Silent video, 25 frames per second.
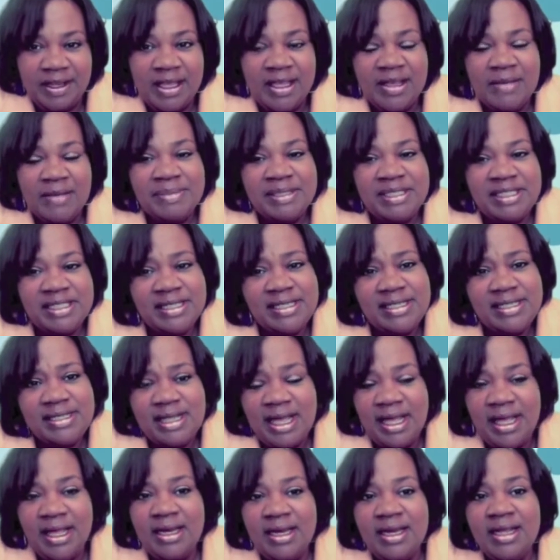But just
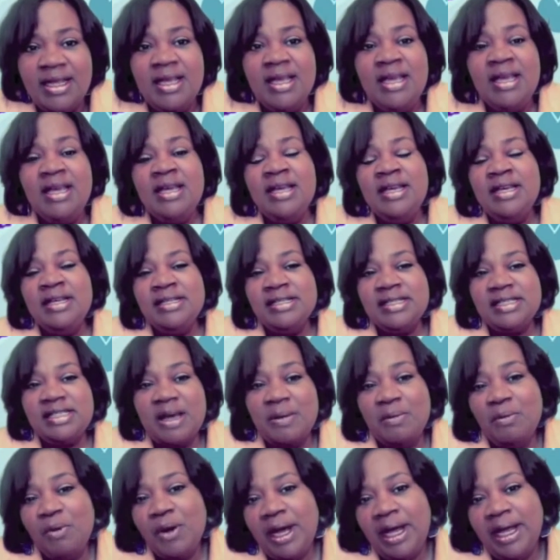then,
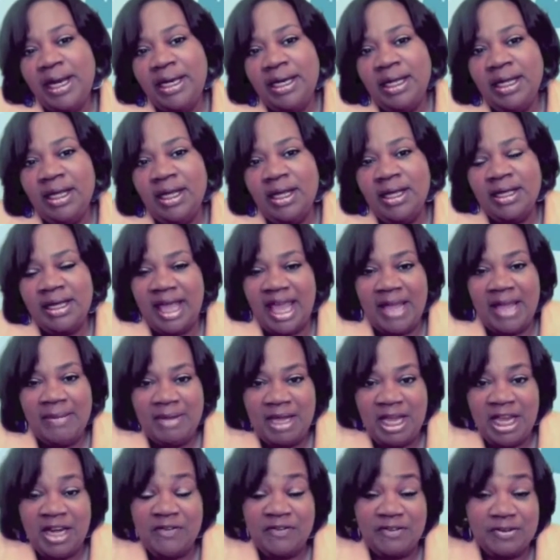someone came
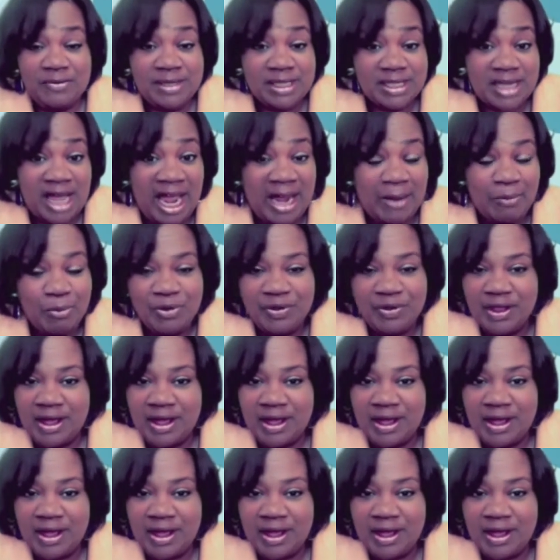in from Skype with a